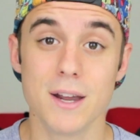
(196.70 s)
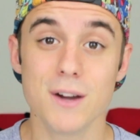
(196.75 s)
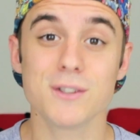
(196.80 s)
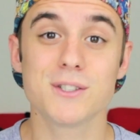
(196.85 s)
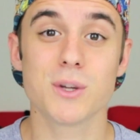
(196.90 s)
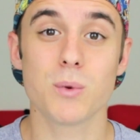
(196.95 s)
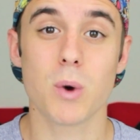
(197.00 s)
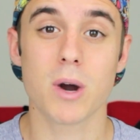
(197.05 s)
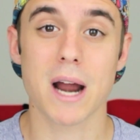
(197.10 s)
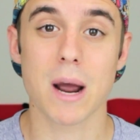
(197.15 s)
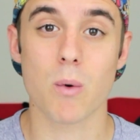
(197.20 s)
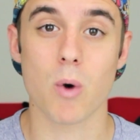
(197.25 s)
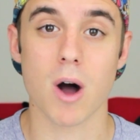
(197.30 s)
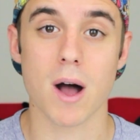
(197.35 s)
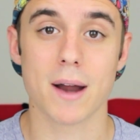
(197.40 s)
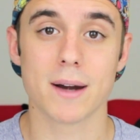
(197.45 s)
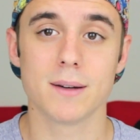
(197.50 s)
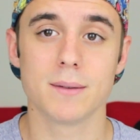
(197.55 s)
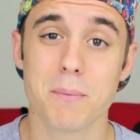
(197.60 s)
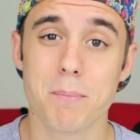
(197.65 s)
Here's the one I
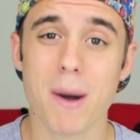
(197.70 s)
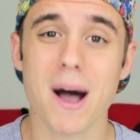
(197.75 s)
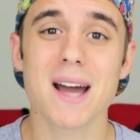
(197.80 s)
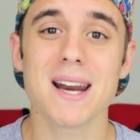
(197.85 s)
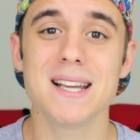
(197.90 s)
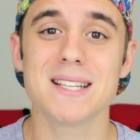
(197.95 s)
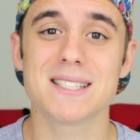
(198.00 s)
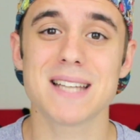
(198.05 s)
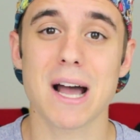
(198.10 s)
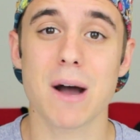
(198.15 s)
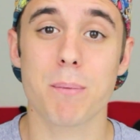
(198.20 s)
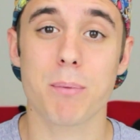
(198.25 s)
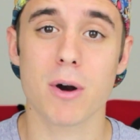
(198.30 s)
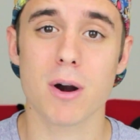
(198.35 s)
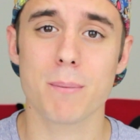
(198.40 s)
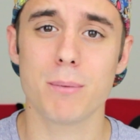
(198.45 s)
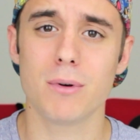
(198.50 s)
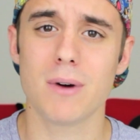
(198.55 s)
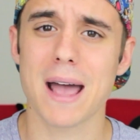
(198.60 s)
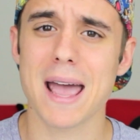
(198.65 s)
want. The body's now
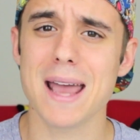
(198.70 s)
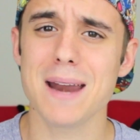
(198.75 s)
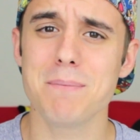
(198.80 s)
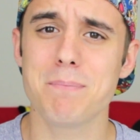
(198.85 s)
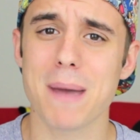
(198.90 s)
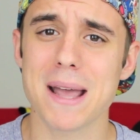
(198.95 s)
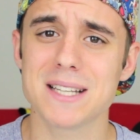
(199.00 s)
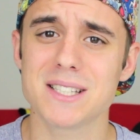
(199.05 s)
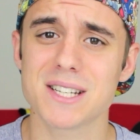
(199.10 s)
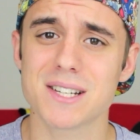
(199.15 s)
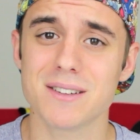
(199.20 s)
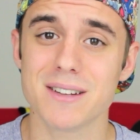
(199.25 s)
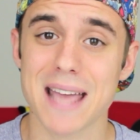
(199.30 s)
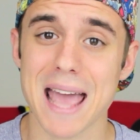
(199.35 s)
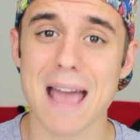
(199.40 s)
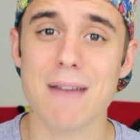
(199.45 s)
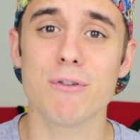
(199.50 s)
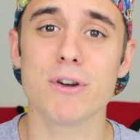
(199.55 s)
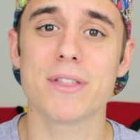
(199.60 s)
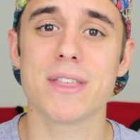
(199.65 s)
purple and basically
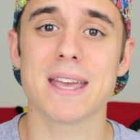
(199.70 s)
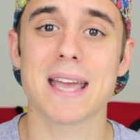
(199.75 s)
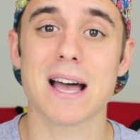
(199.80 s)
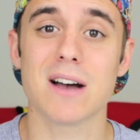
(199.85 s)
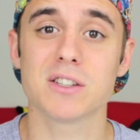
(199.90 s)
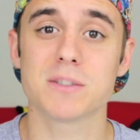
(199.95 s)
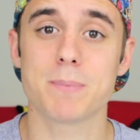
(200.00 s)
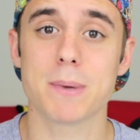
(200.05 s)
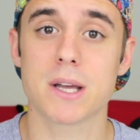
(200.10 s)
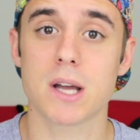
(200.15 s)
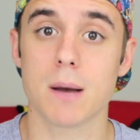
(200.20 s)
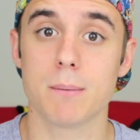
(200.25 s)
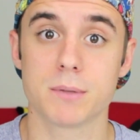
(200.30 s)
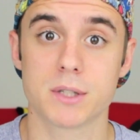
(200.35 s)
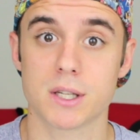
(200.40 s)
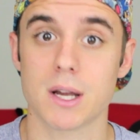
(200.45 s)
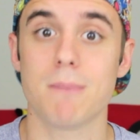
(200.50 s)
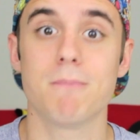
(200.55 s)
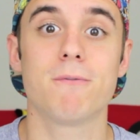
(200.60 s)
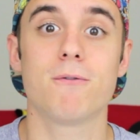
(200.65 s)
everything else
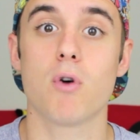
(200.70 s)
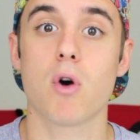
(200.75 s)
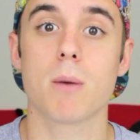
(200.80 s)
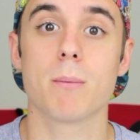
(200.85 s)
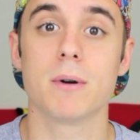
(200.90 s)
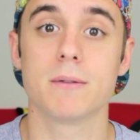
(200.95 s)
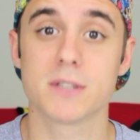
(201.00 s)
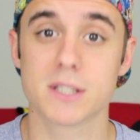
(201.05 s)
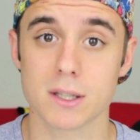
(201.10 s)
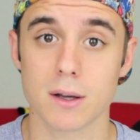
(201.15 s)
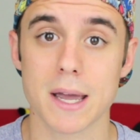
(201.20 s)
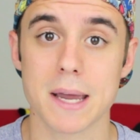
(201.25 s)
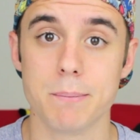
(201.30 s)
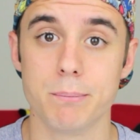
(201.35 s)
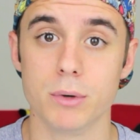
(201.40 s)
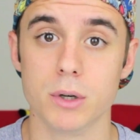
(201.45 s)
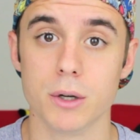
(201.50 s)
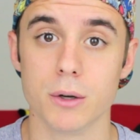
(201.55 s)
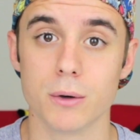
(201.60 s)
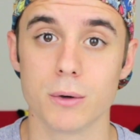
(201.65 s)
becomes some form of slate
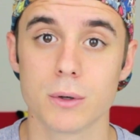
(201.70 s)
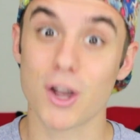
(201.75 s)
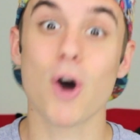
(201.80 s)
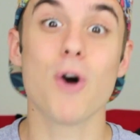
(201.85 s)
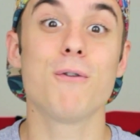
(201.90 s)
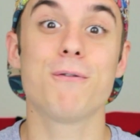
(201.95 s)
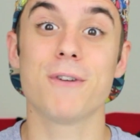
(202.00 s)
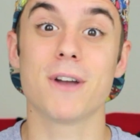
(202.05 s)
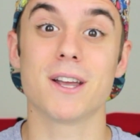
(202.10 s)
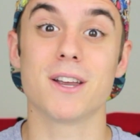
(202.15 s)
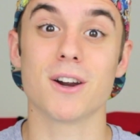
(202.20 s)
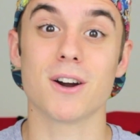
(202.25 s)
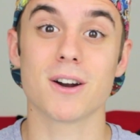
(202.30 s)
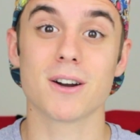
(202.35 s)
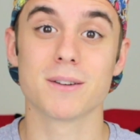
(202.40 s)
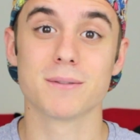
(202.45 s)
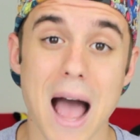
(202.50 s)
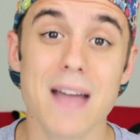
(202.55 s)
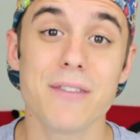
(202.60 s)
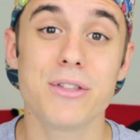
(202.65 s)
blue. Go
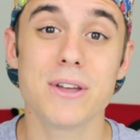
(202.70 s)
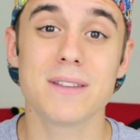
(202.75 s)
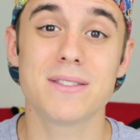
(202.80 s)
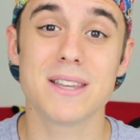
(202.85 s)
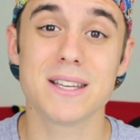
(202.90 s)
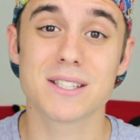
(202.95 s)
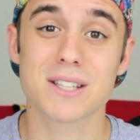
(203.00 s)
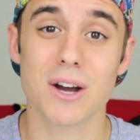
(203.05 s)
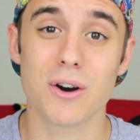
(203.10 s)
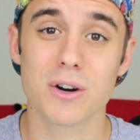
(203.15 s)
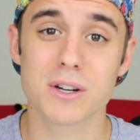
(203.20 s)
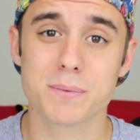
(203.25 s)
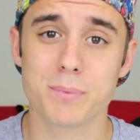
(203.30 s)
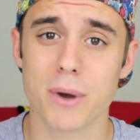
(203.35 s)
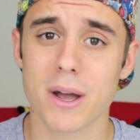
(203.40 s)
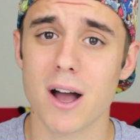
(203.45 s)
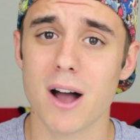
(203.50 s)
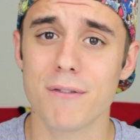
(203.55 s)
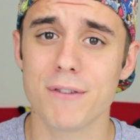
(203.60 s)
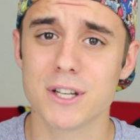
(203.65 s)
figure. I think these colors
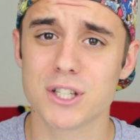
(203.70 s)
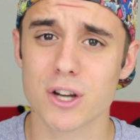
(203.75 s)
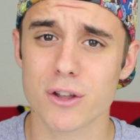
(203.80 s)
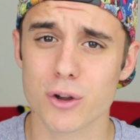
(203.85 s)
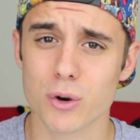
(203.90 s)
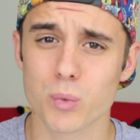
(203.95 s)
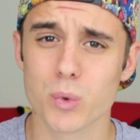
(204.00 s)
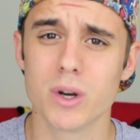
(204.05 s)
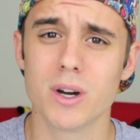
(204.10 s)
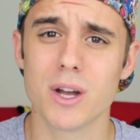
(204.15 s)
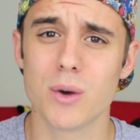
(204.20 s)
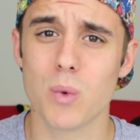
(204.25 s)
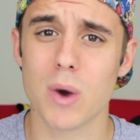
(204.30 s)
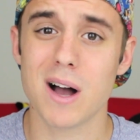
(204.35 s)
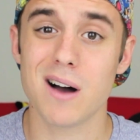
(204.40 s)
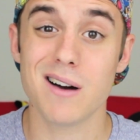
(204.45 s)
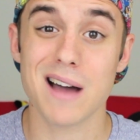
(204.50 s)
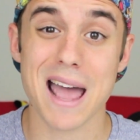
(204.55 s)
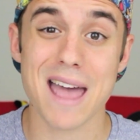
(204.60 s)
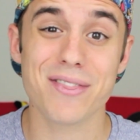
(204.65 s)
play off each other really
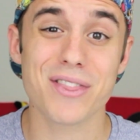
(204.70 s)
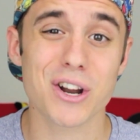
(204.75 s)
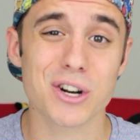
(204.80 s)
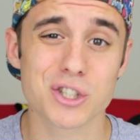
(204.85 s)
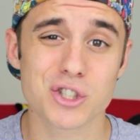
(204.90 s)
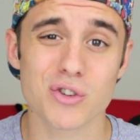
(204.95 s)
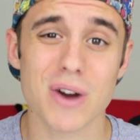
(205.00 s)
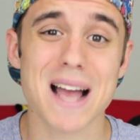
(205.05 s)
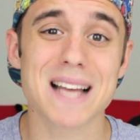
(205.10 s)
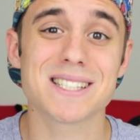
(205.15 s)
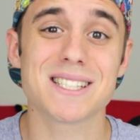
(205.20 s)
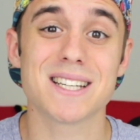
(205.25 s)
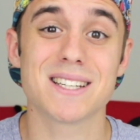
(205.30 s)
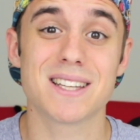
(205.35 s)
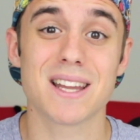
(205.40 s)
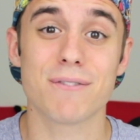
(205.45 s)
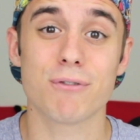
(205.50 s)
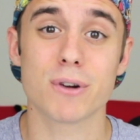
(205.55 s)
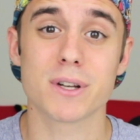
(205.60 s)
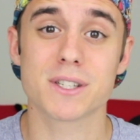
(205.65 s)
well, and their drastic
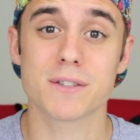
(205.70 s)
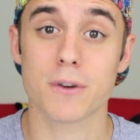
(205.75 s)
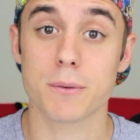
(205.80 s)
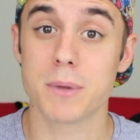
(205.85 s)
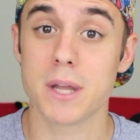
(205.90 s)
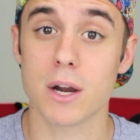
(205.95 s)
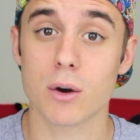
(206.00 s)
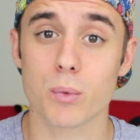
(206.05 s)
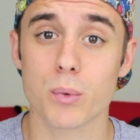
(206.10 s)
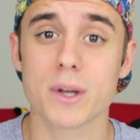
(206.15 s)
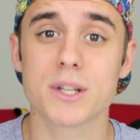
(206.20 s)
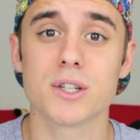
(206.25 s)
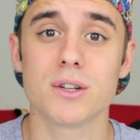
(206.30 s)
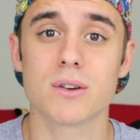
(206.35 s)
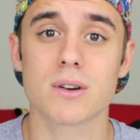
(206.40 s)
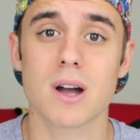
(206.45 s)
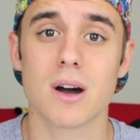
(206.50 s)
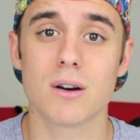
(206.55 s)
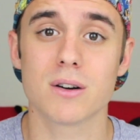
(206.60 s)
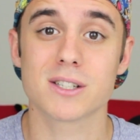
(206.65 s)
difference from the
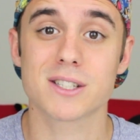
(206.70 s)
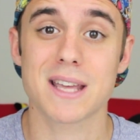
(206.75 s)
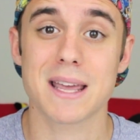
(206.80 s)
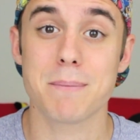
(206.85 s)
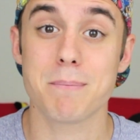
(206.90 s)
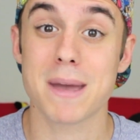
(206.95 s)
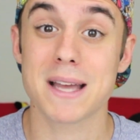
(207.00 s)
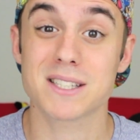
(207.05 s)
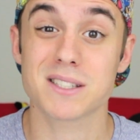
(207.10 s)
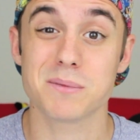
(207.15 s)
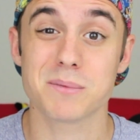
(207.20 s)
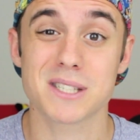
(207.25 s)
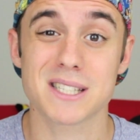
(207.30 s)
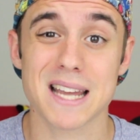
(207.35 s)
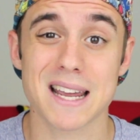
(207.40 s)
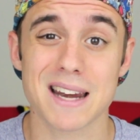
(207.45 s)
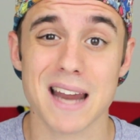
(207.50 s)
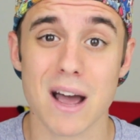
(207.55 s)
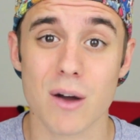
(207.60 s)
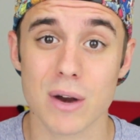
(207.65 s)
original color scheme makes them
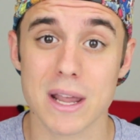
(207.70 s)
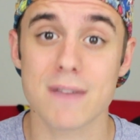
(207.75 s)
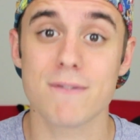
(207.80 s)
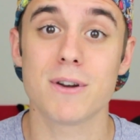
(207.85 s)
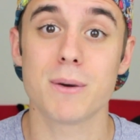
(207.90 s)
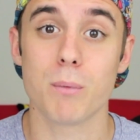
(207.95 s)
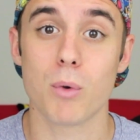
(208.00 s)
stand out even